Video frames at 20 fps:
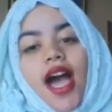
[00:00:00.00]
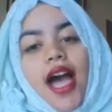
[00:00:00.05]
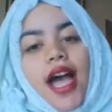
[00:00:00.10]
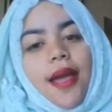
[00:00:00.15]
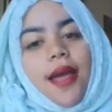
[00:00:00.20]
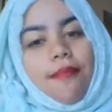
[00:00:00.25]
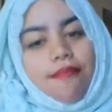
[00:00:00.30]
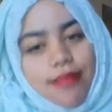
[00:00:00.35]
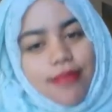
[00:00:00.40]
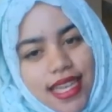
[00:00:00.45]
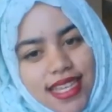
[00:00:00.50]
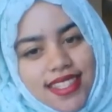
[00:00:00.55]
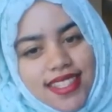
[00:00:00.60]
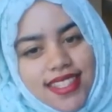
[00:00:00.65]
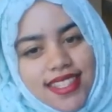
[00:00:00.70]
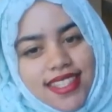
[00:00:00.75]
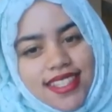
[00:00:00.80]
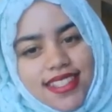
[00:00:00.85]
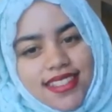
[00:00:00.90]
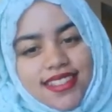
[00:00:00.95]
I
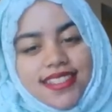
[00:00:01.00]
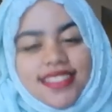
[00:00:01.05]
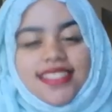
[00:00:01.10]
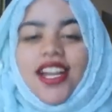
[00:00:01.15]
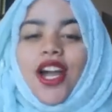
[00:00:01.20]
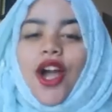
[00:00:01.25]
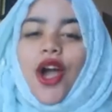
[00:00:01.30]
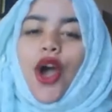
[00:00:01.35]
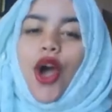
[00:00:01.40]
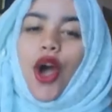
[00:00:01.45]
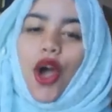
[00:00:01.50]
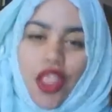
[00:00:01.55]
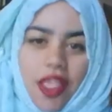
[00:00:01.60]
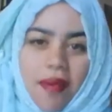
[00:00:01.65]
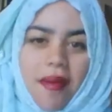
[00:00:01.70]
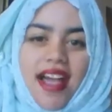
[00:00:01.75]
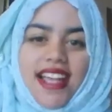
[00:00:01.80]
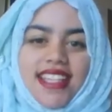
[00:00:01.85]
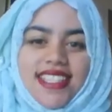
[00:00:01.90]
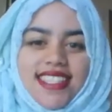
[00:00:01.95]
met on
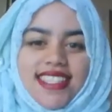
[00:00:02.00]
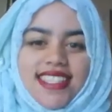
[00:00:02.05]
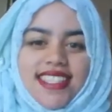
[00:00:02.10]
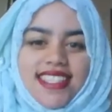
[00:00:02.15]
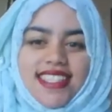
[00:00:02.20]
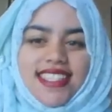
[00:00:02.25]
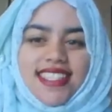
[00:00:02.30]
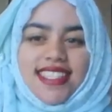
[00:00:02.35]
the bus.